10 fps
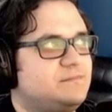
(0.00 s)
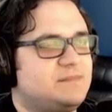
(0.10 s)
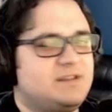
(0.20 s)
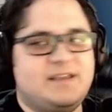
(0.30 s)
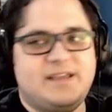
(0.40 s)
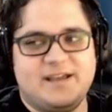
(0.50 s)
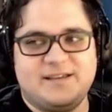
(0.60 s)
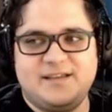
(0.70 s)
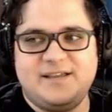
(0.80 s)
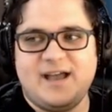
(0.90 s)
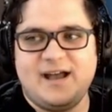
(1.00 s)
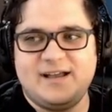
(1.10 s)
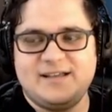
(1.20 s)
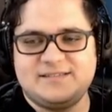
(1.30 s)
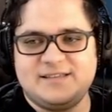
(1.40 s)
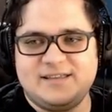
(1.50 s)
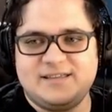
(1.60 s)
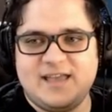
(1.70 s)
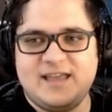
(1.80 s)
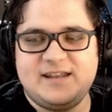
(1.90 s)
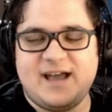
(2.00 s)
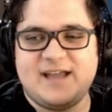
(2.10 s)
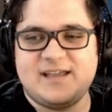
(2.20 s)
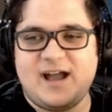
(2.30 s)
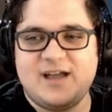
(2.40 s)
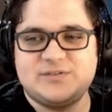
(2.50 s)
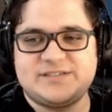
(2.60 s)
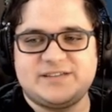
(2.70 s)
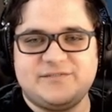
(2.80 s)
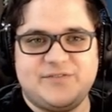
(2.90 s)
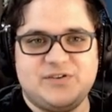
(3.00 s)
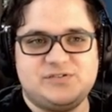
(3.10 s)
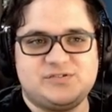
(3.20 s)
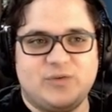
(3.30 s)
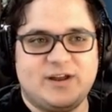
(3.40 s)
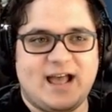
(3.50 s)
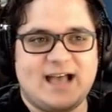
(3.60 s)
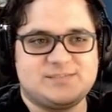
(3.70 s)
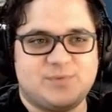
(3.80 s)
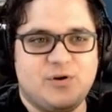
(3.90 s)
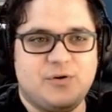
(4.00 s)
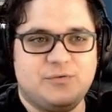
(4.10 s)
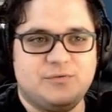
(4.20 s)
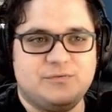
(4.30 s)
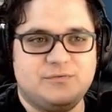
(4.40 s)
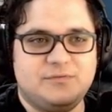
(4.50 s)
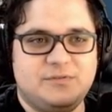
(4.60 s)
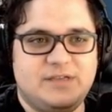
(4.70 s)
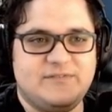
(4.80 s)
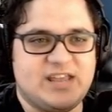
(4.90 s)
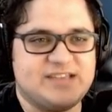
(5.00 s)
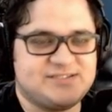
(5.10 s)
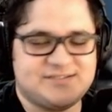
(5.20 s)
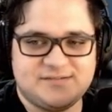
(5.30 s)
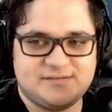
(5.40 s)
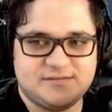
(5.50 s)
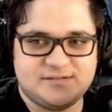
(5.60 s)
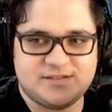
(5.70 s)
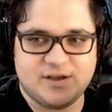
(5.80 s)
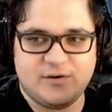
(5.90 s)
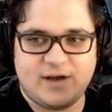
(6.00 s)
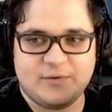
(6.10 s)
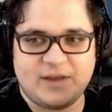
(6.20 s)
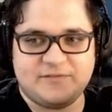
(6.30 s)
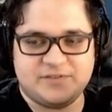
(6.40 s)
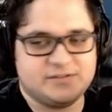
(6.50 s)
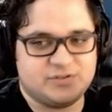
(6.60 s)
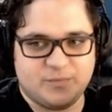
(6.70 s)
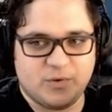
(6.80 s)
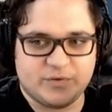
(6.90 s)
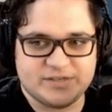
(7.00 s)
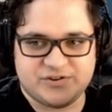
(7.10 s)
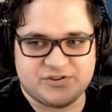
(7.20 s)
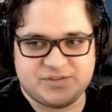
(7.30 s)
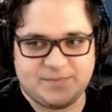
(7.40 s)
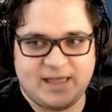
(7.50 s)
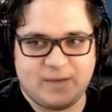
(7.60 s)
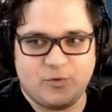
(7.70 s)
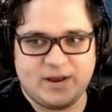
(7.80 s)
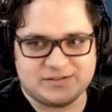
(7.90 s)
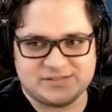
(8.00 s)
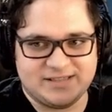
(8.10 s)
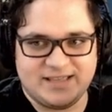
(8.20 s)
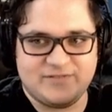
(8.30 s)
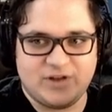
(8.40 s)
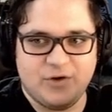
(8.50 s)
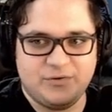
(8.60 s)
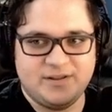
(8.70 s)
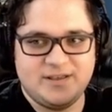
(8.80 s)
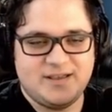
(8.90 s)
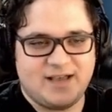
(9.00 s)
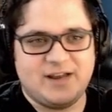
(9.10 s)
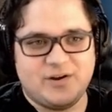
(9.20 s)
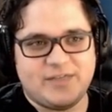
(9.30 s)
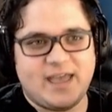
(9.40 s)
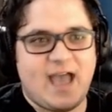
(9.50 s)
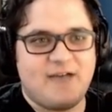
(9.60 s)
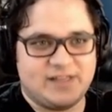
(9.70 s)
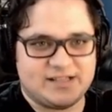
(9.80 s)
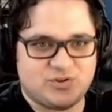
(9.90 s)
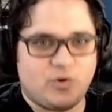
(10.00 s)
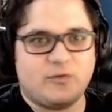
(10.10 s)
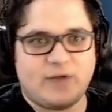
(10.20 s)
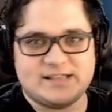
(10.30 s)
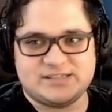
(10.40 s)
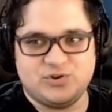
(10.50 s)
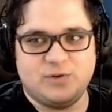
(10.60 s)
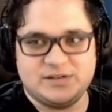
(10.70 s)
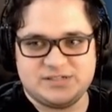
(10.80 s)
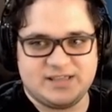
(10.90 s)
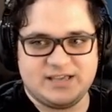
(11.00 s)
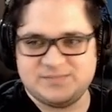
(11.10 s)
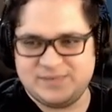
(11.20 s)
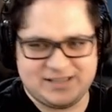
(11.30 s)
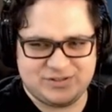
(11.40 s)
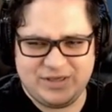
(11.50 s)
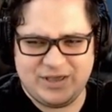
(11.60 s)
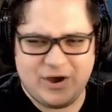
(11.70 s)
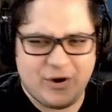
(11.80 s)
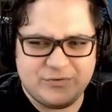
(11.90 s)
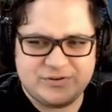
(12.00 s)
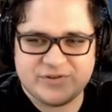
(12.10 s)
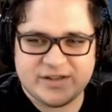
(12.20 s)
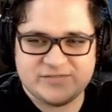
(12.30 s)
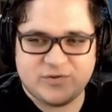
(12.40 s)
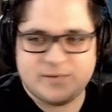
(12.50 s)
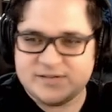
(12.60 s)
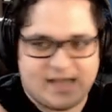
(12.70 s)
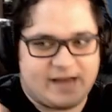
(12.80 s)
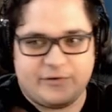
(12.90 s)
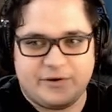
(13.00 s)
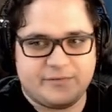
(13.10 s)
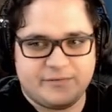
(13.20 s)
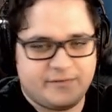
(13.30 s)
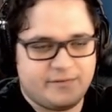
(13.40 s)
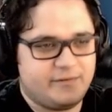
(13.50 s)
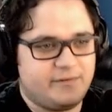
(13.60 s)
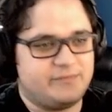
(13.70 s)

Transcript: Yeah, yeah, it, and I I always get confused what Hasbro even is. So I would have to do more research to be like, what else do they even own? I know they have like toy rights to a bunch of things, but like, do they own Transformers? I don't know. I